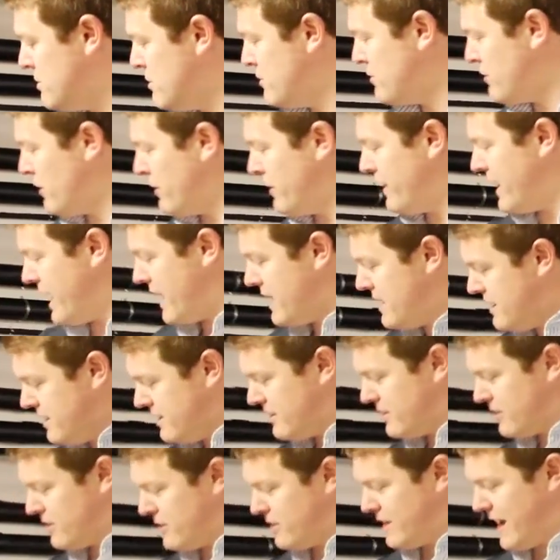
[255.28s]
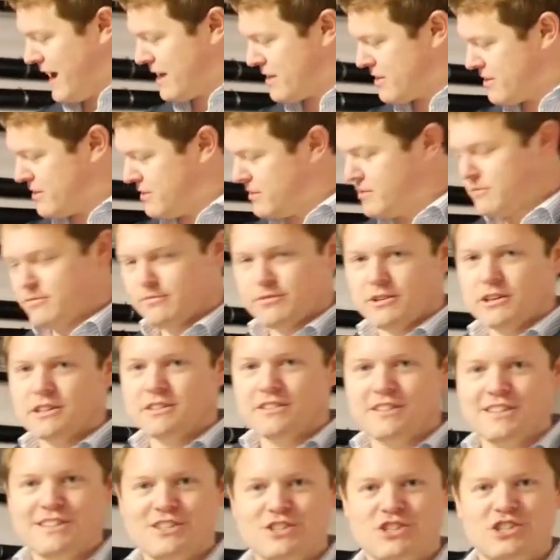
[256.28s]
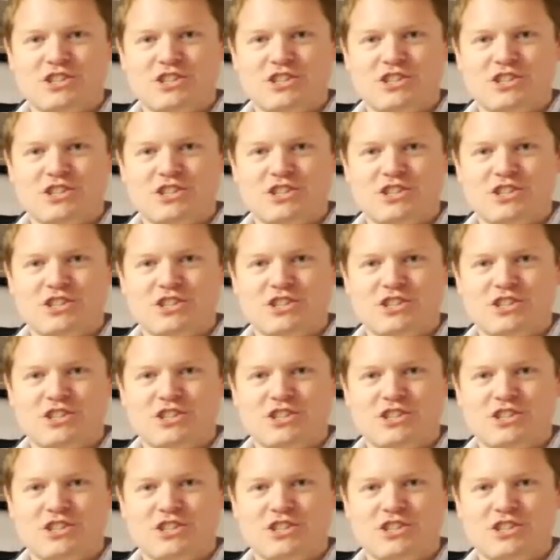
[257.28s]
move on then to the Aston Vantage